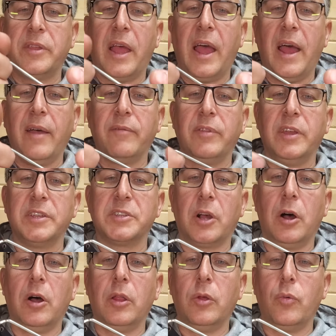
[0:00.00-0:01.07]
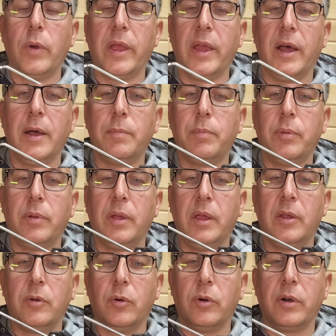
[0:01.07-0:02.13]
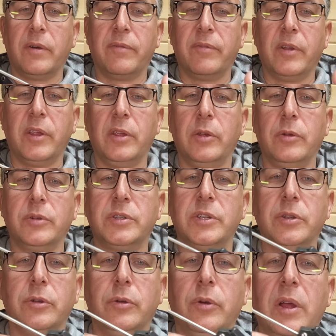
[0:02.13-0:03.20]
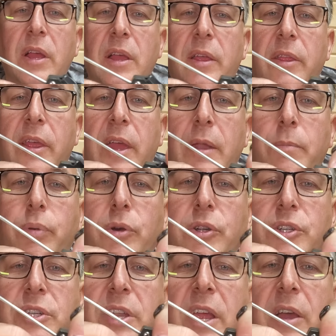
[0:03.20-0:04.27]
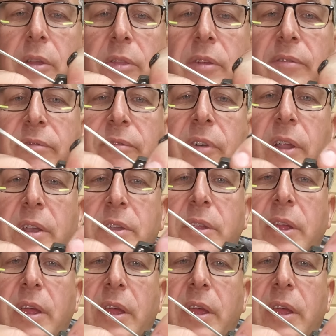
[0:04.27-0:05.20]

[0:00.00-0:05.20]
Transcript: to have this all the way up in order for you to then push down the front